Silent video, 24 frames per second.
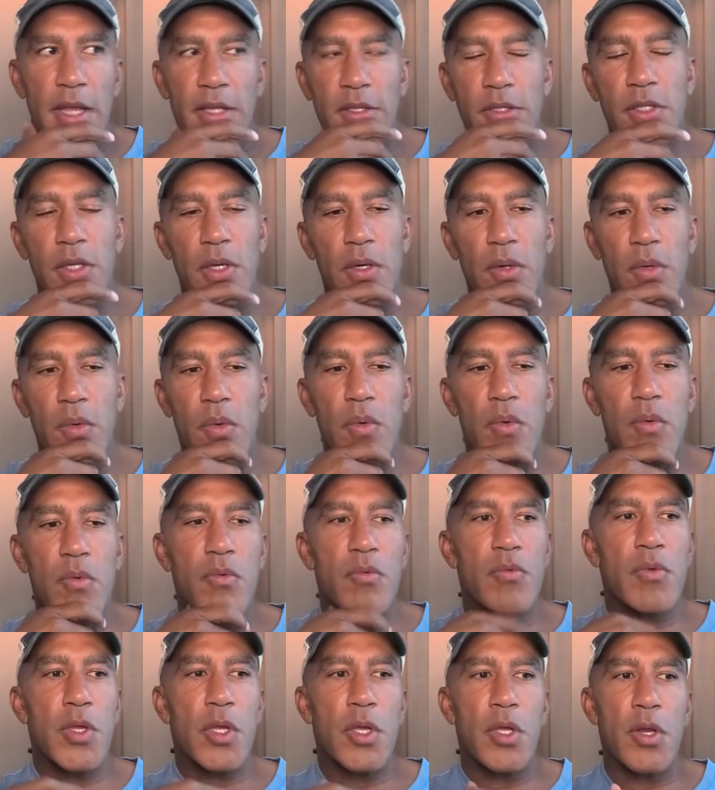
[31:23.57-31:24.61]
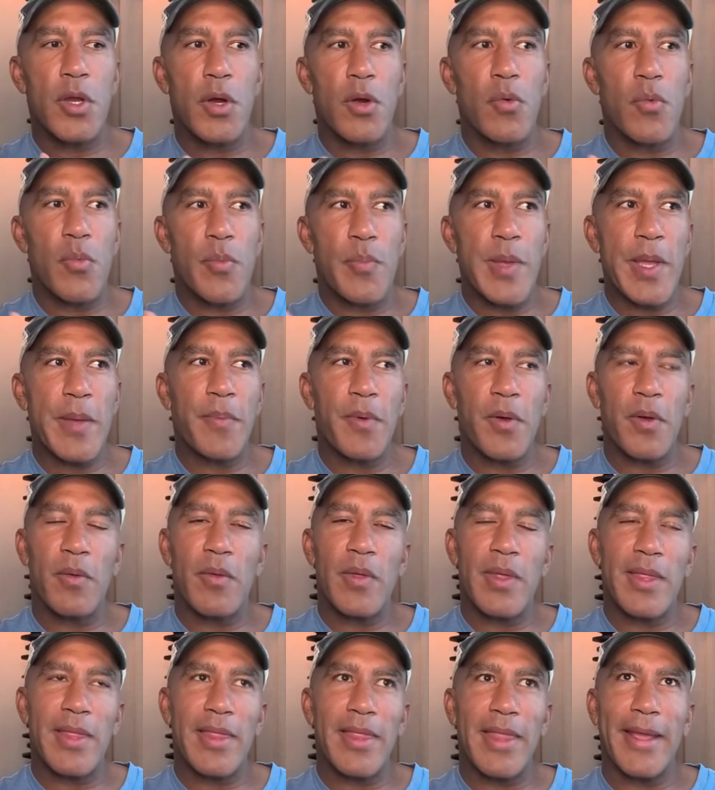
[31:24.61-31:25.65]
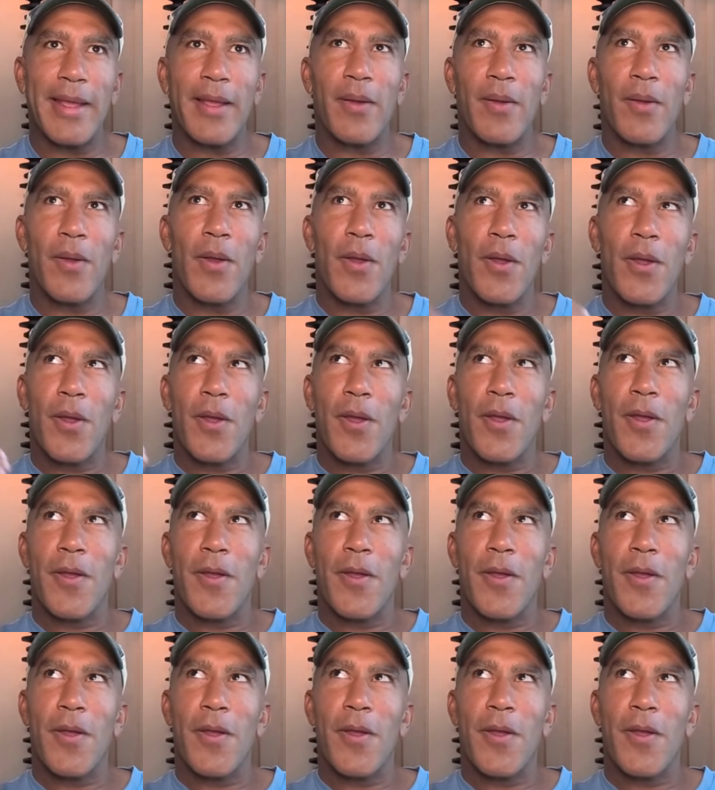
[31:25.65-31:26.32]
And so, you know, people like